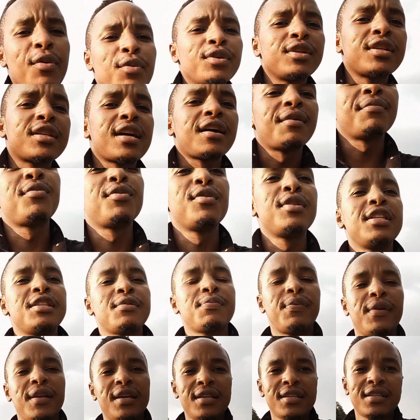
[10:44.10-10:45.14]
i will come to this
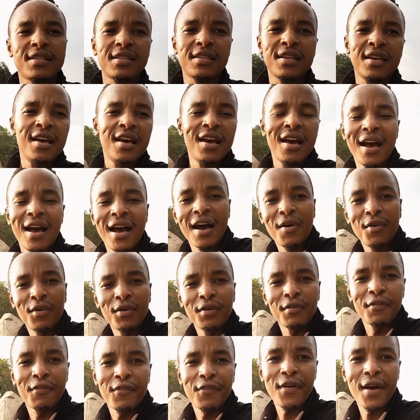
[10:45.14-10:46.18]
place i
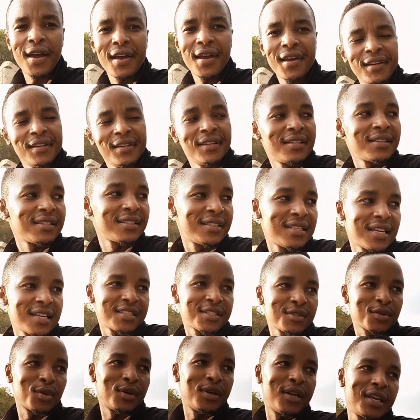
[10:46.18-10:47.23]
will find
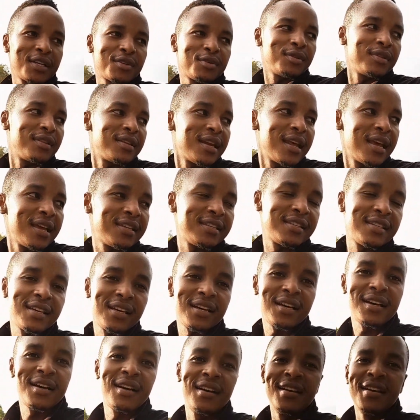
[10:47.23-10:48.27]
just connect with
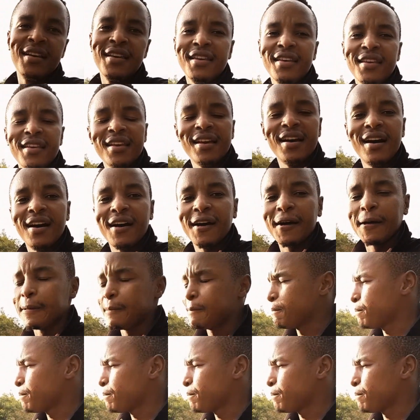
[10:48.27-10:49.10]
nature yeah